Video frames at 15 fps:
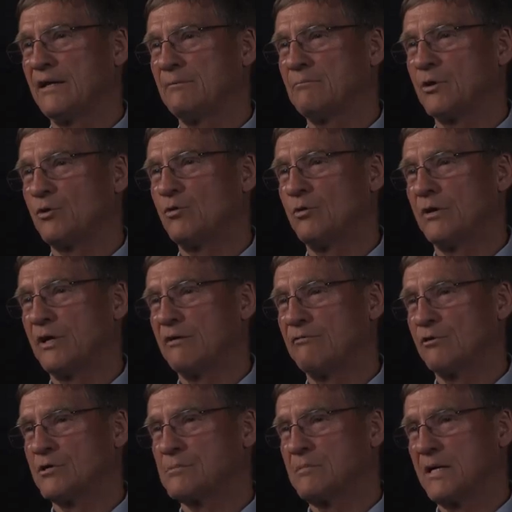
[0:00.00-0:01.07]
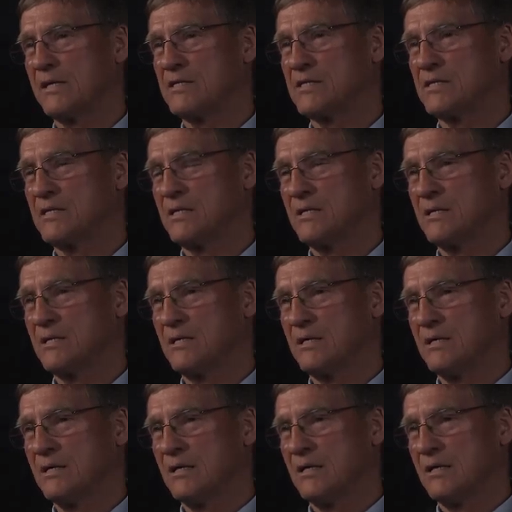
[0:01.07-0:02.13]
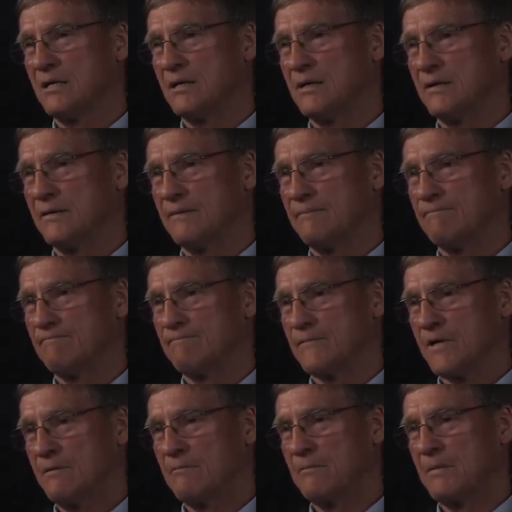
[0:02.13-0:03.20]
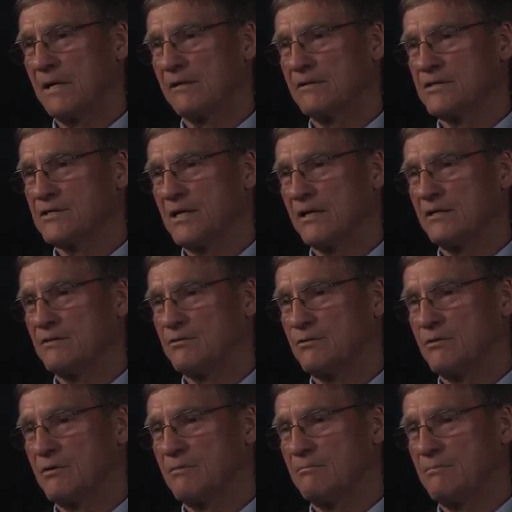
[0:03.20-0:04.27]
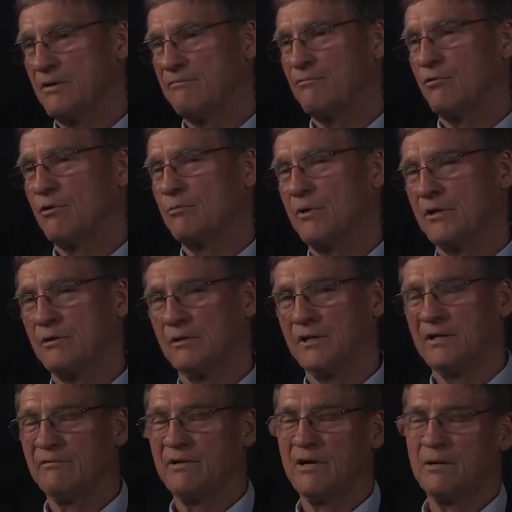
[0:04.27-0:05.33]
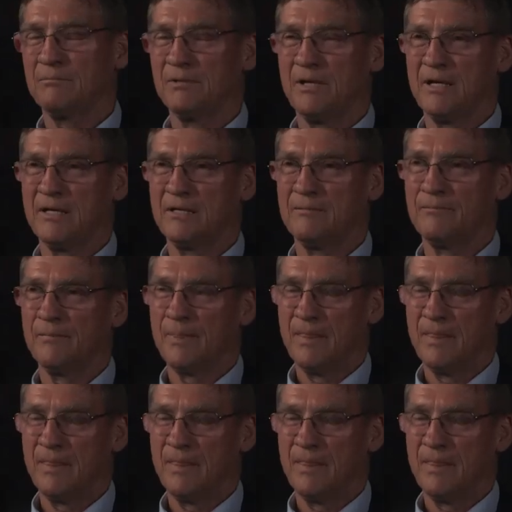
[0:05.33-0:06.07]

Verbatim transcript: at McCord Air Force Base, uh, coming back on the second tour, before we could leave the airplane,